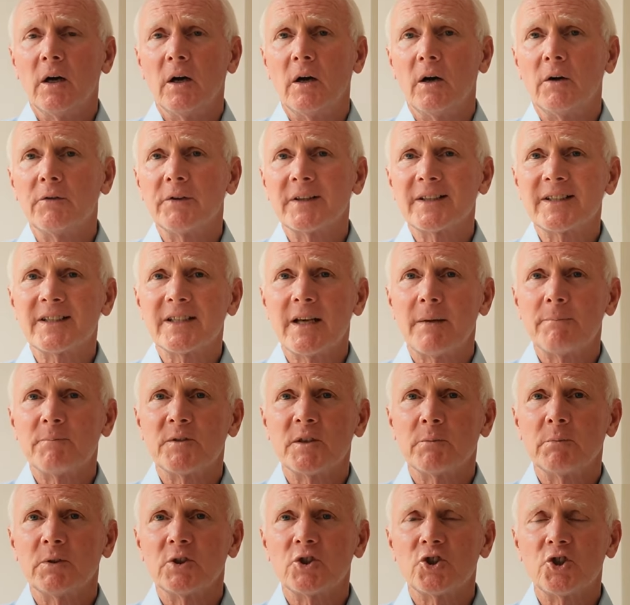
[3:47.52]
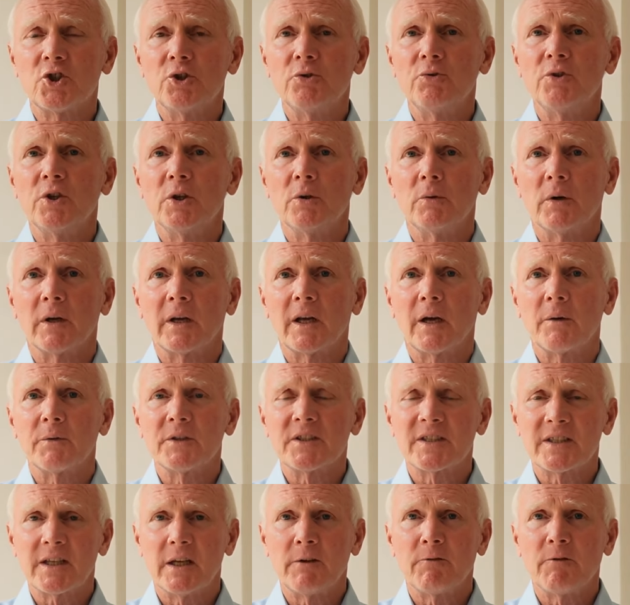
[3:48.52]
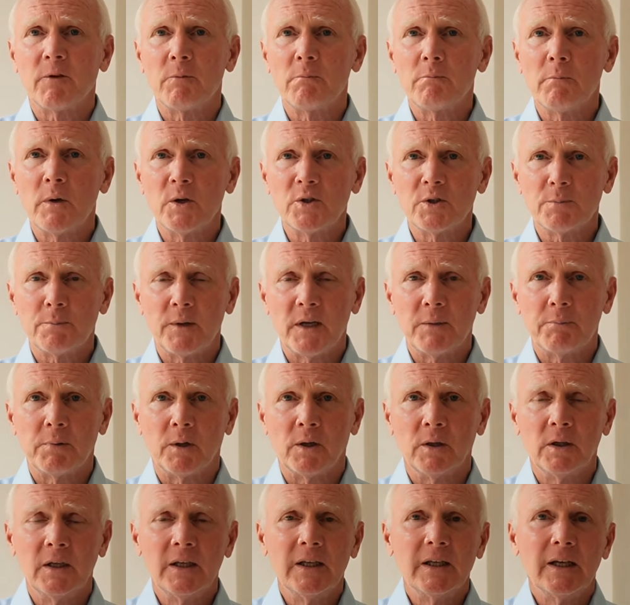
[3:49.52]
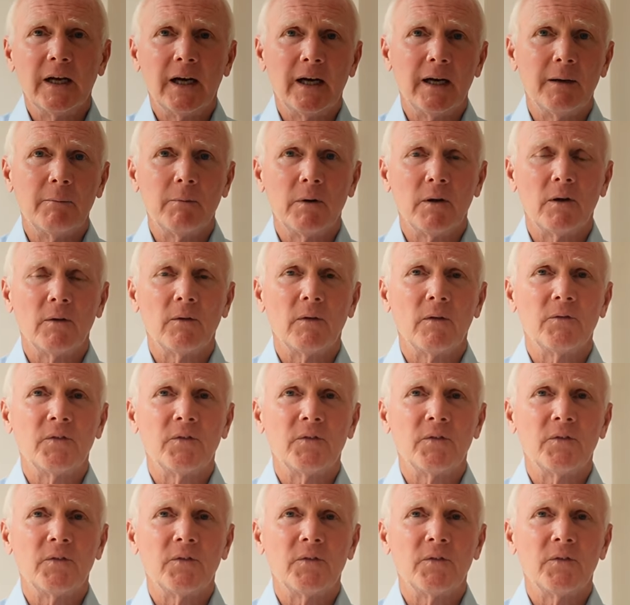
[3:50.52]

are acceptable to you. And I would say for most people, um,